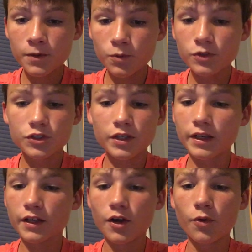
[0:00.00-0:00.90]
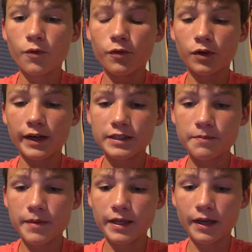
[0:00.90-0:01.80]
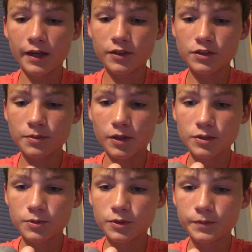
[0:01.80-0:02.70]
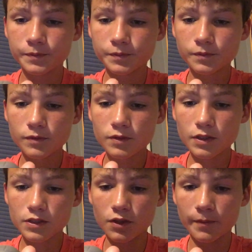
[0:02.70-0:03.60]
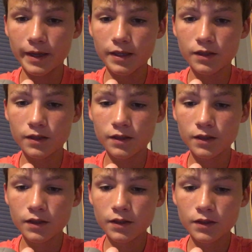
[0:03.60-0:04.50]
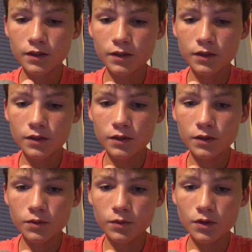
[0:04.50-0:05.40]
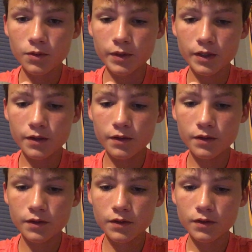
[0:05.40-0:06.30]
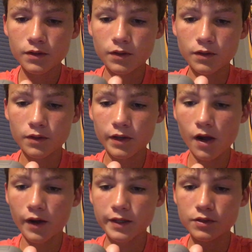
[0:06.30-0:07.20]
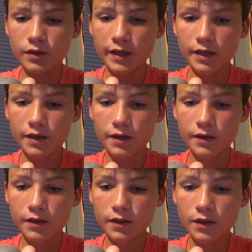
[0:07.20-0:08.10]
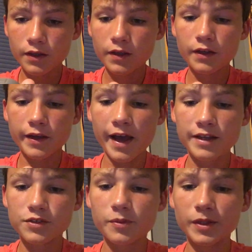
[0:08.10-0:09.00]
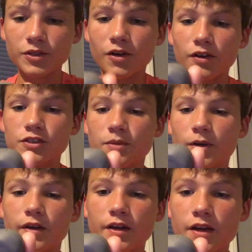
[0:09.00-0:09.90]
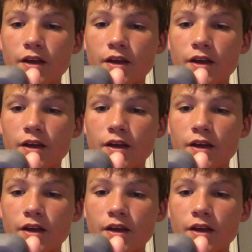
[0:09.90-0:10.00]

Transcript: We're just going to go for as many icons as possible. Does not matter. Go with highest rating. Yes, Roberto Carlos. Come on.